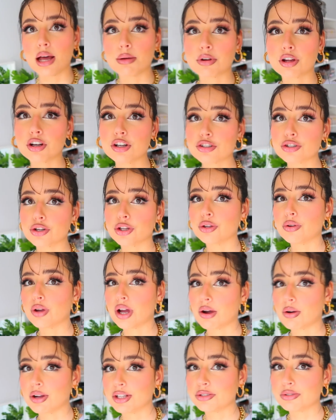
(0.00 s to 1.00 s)
I'm gonna show you
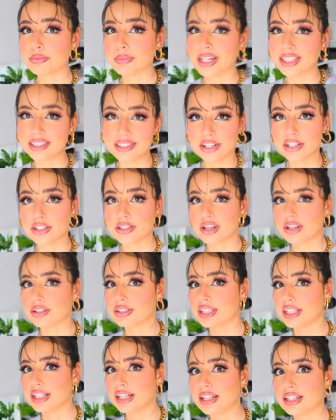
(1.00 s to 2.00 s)
how I do my
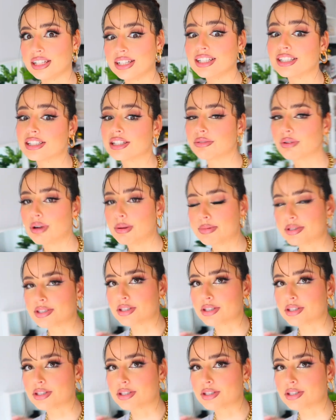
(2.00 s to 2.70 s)
TikToks and Instagram